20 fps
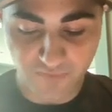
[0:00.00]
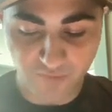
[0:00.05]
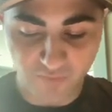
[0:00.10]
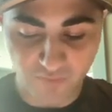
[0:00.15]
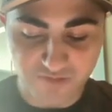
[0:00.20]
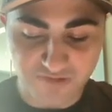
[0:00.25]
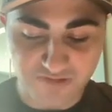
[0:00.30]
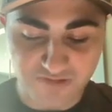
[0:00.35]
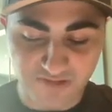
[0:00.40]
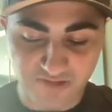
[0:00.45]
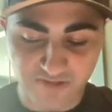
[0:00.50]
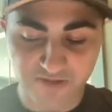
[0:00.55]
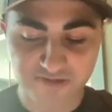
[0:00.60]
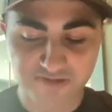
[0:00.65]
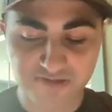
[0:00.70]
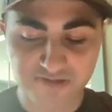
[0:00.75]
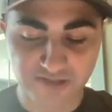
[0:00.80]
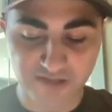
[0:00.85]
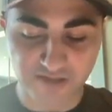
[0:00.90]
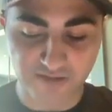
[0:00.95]
which is a
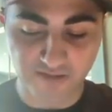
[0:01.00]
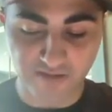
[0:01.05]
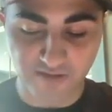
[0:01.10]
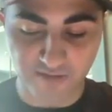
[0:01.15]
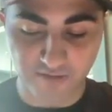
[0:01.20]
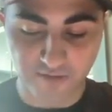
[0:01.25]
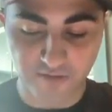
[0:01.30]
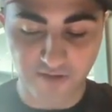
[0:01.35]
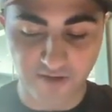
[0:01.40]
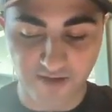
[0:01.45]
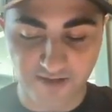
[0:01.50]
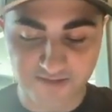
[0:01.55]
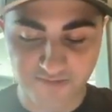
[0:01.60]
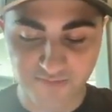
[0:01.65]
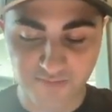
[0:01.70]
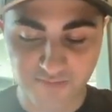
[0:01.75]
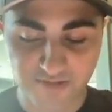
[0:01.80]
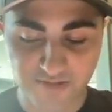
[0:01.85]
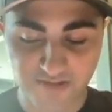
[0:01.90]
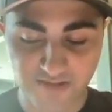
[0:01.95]
good son, a good
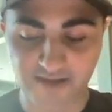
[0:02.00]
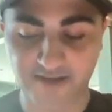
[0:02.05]
husband,